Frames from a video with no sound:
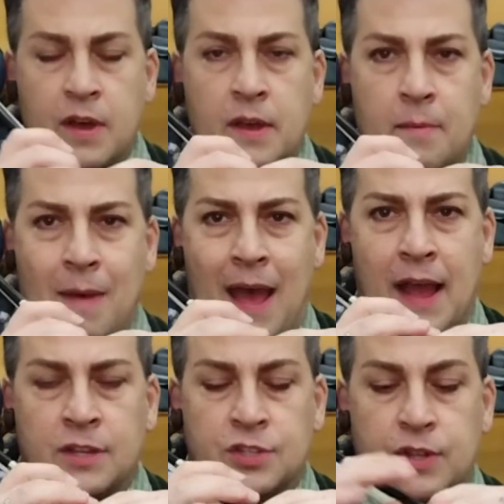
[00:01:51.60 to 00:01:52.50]

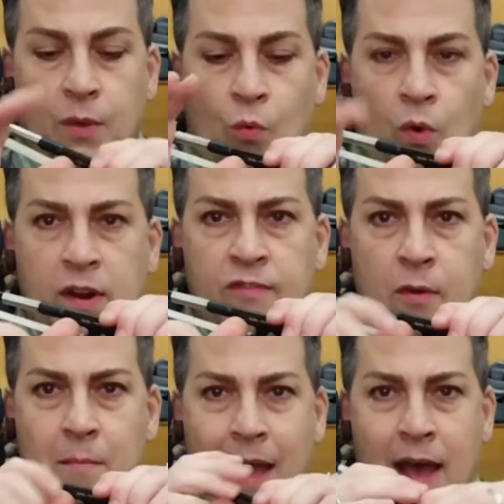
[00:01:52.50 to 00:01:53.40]
actually, one of them
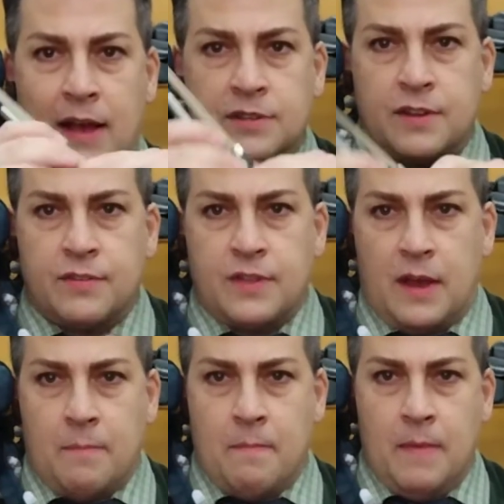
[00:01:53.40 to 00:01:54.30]
has their thumb
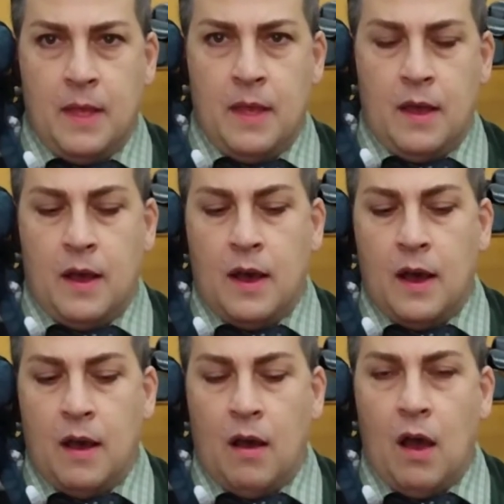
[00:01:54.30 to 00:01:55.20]

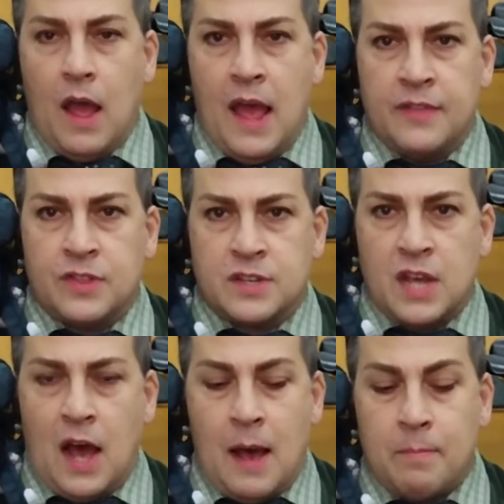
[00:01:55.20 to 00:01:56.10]
at the
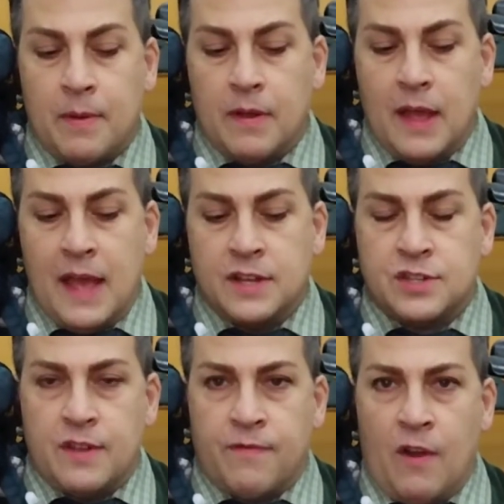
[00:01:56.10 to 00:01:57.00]
top edge of the
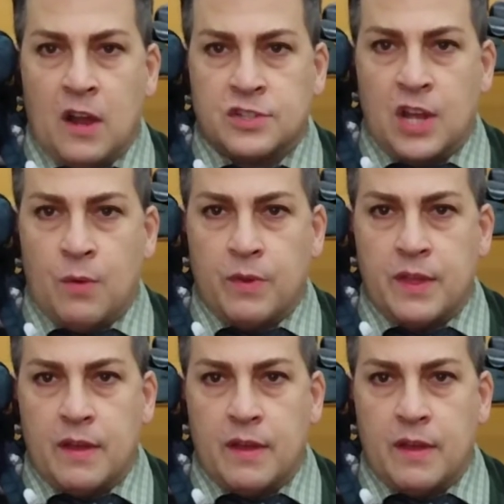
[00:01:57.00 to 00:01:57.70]
frog jaw where the